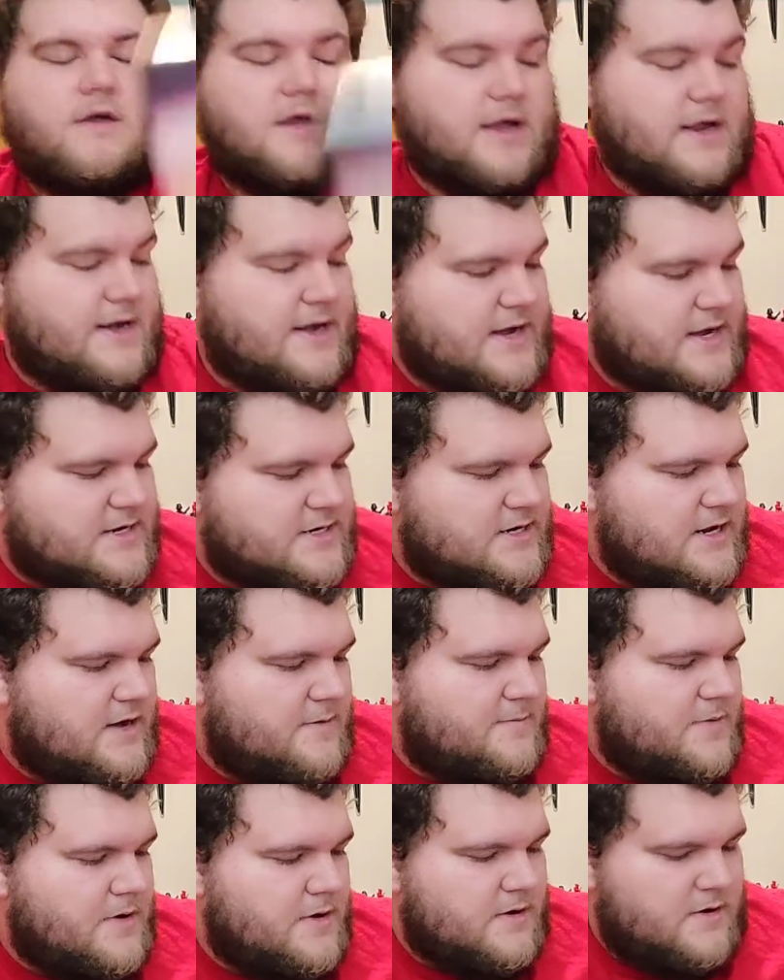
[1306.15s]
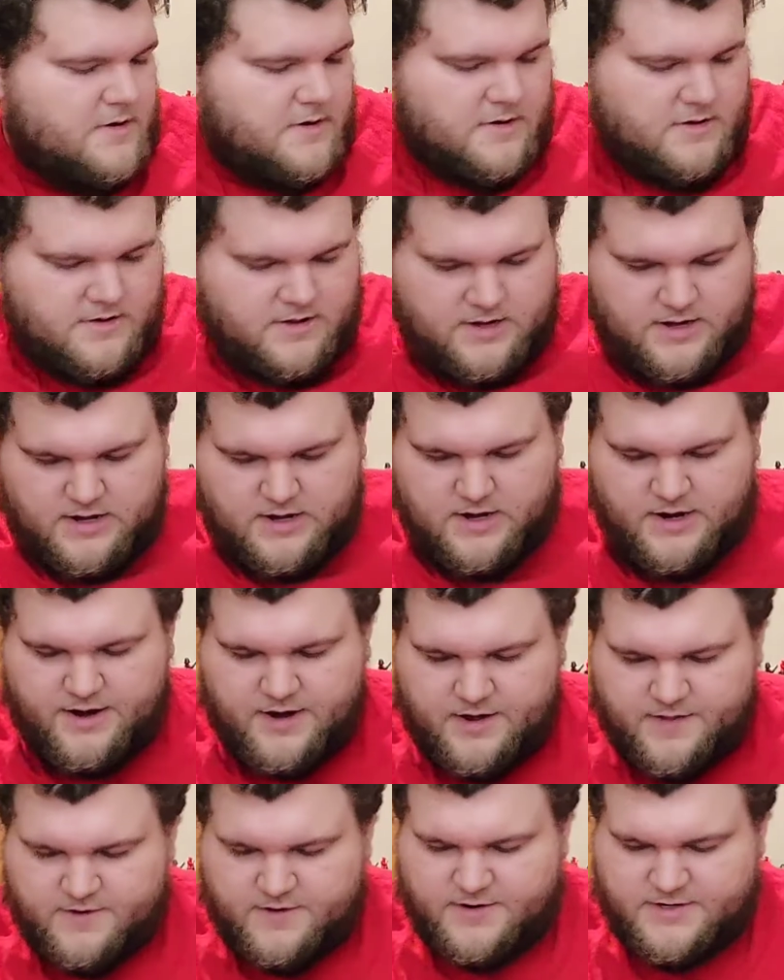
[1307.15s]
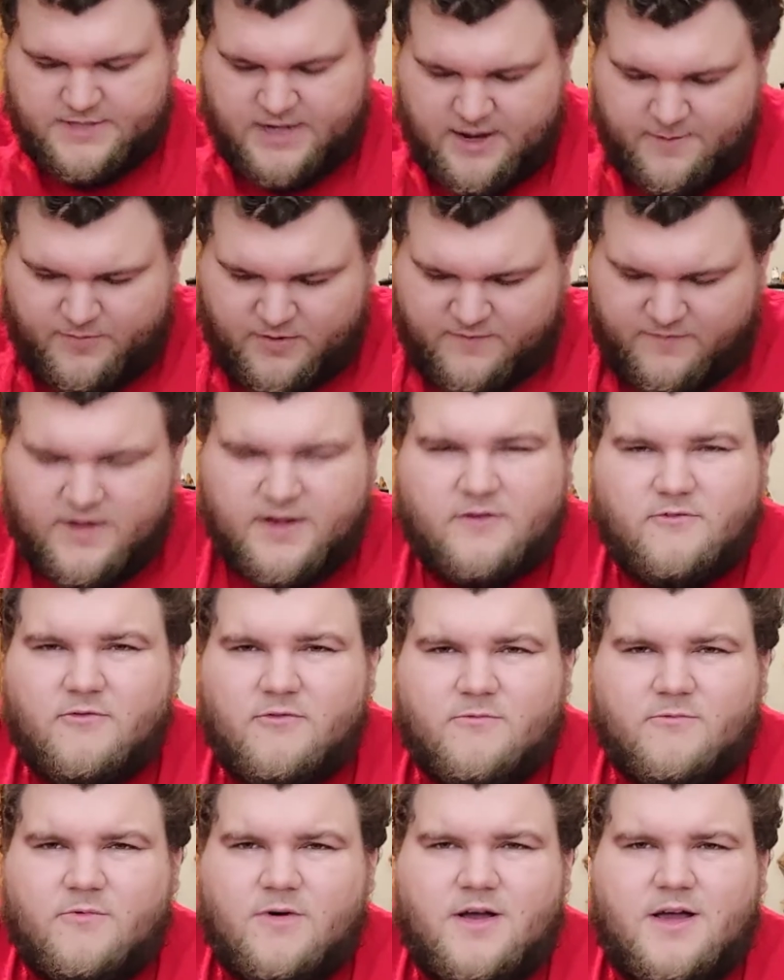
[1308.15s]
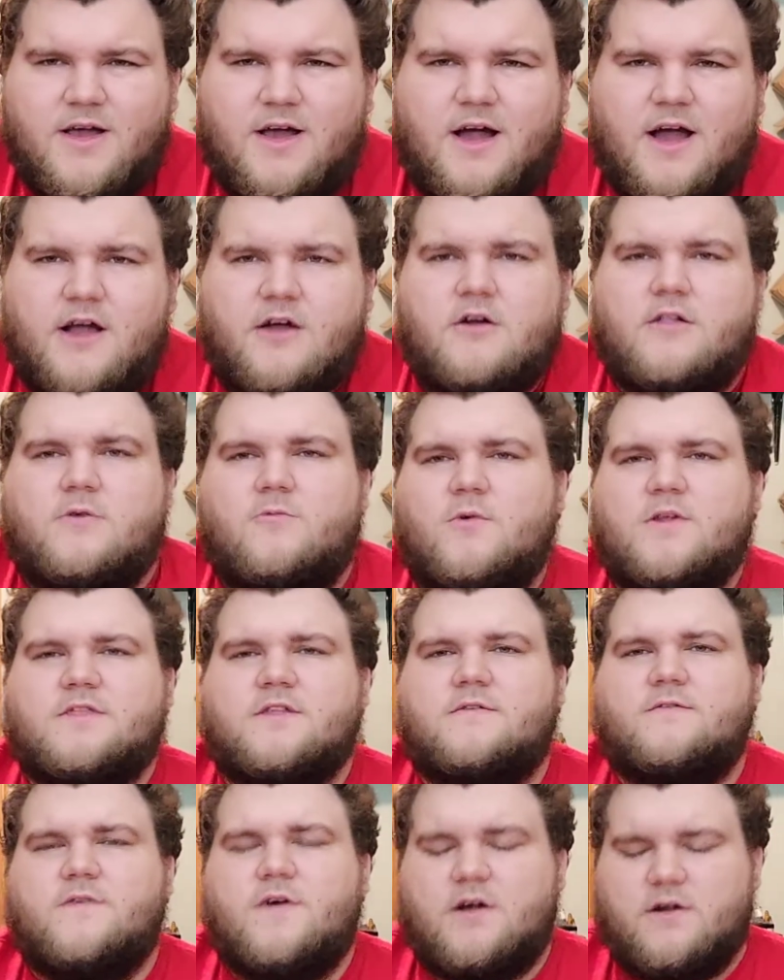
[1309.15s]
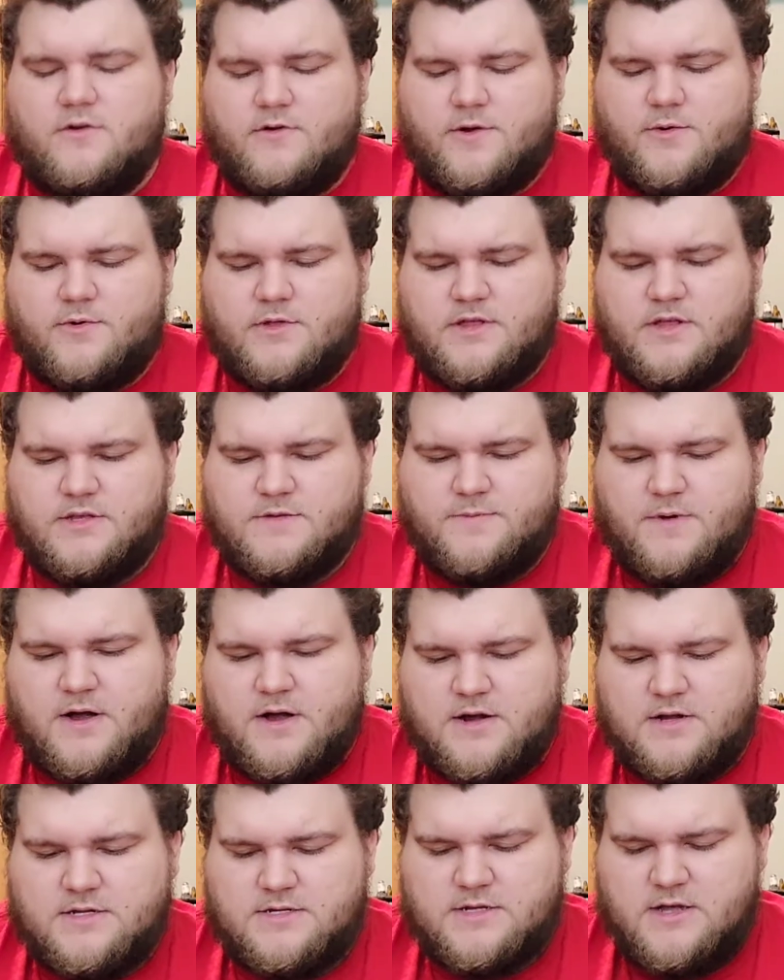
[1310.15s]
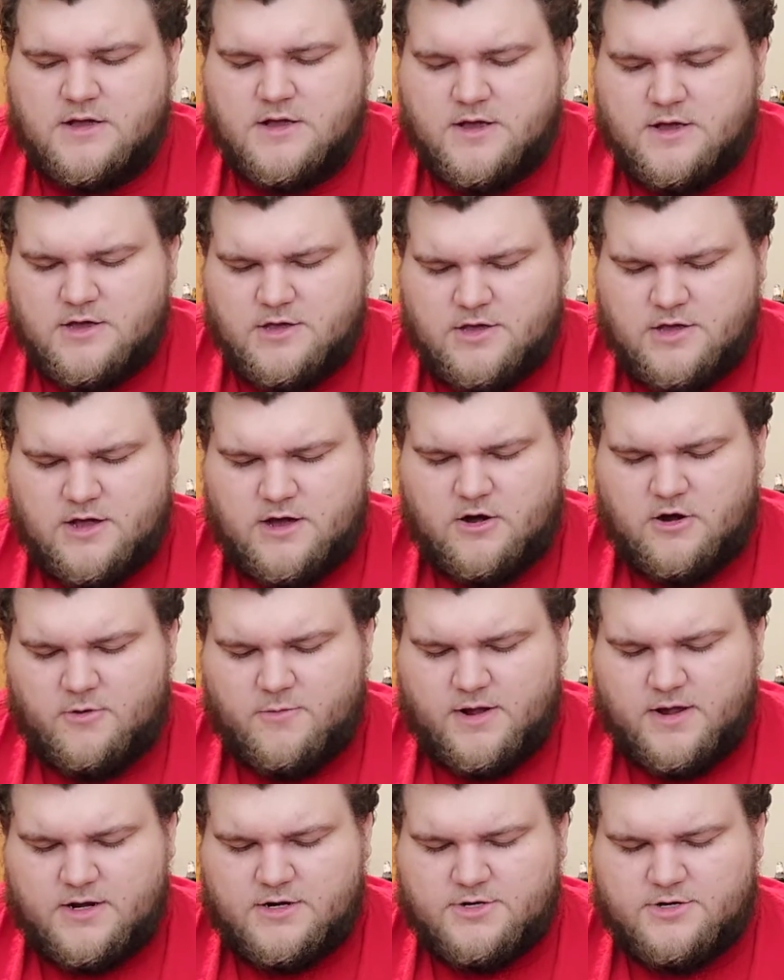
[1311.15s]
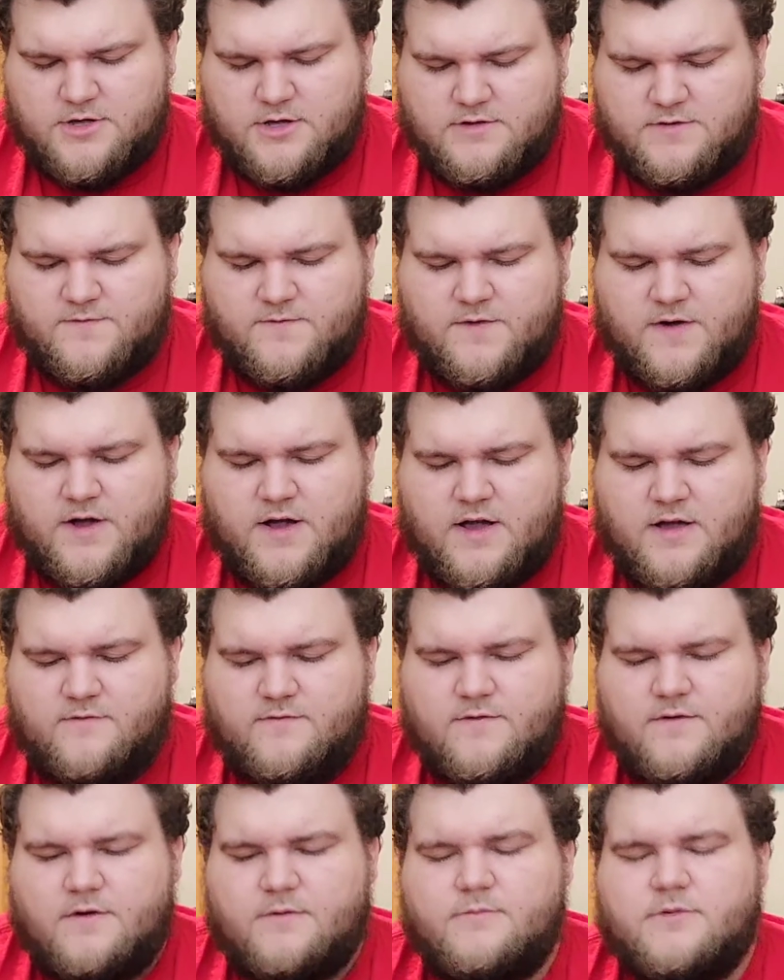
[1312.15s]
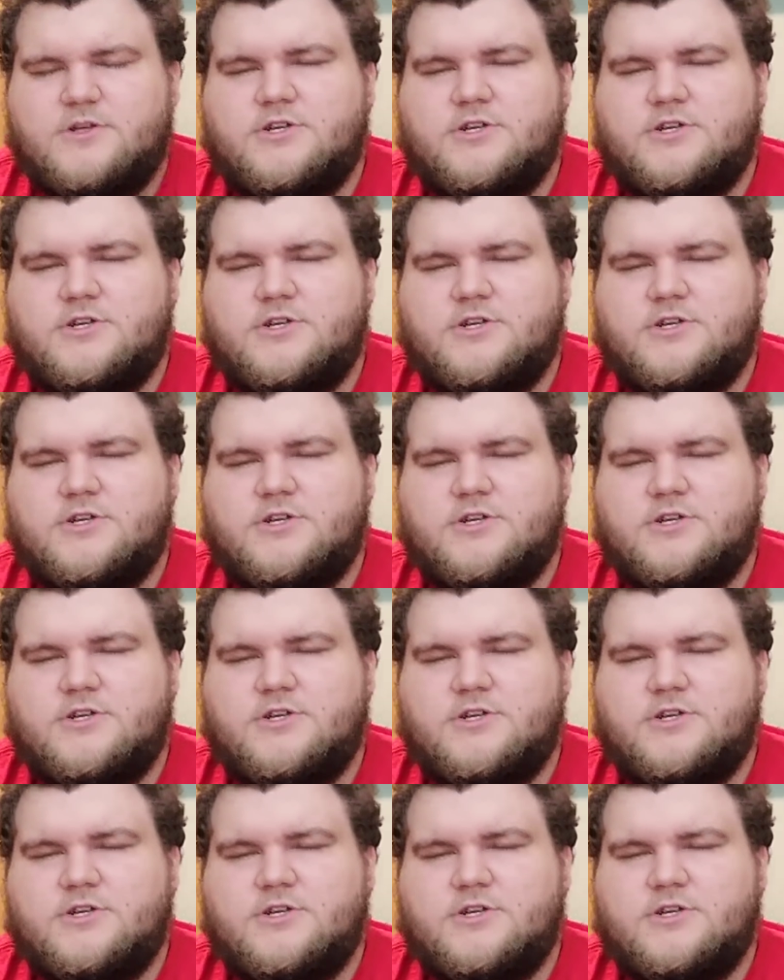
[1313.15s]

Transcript: And next up, uh, another example of like, I call it what the fuckery with this box. You got Armageddon 2005, but